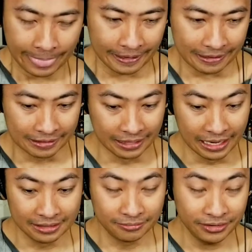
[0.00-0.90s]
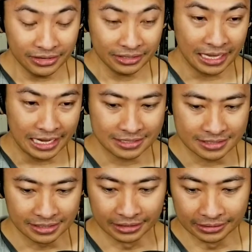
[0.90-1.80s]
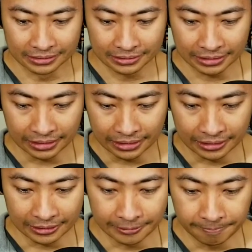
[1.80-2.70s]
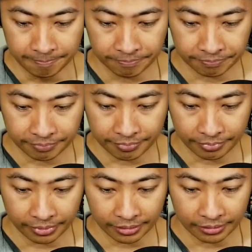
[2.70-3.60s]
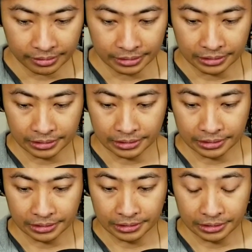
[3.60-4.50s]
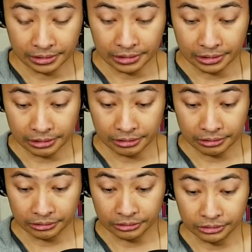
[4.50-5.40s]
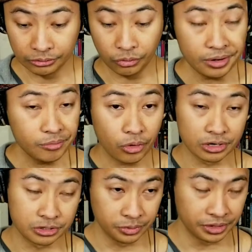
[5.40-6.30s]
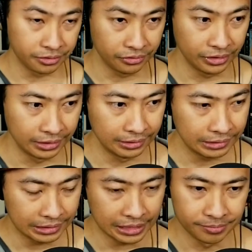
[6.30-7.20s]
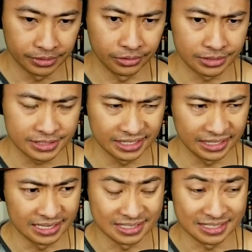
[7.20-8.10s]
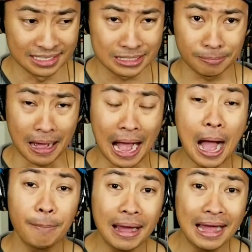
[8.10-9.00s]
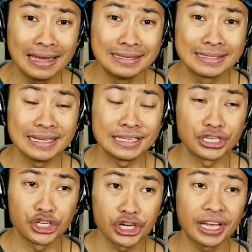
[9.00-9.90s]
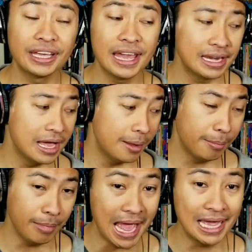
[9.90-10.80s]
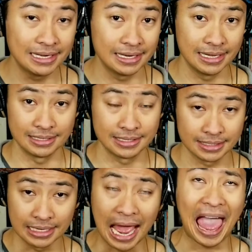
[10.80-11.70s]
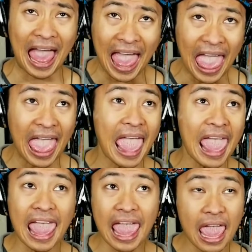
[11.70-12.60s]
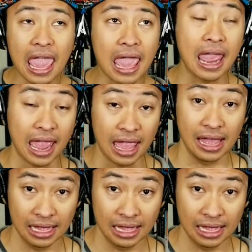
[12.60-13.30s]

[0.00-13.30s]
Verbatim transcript: All right, and the very last thing, um, uh, one more Twitter thing that I've been noticing is this Popeyes chicken madness. Ahey.